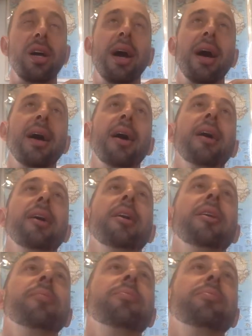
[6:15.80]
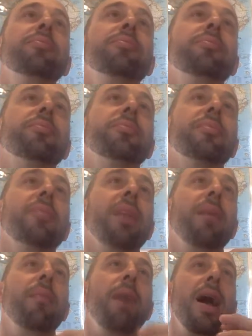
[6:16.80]

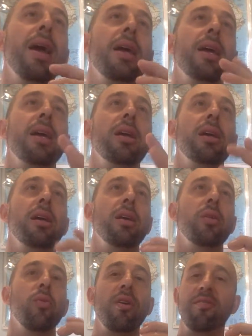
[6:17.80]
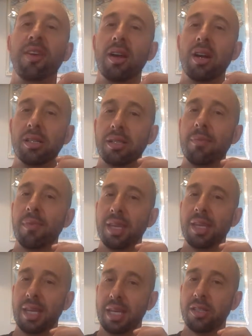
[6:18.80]
by riffing on something
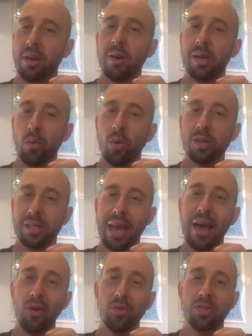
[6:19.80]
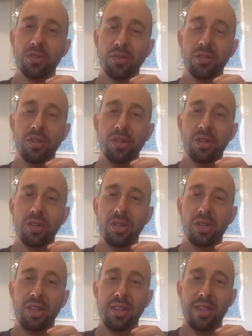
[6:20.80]
that he's already worked out.
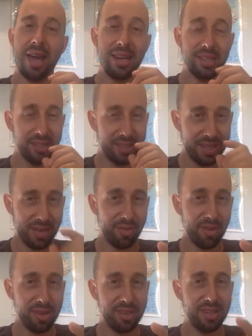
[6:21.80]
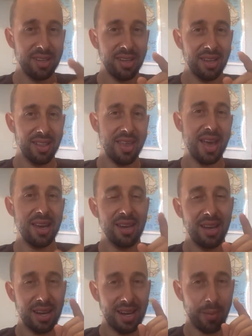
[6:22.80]
That is different than
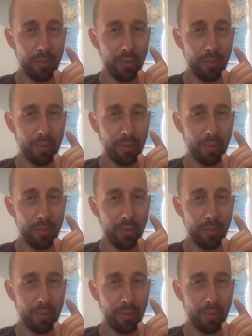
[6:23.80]
an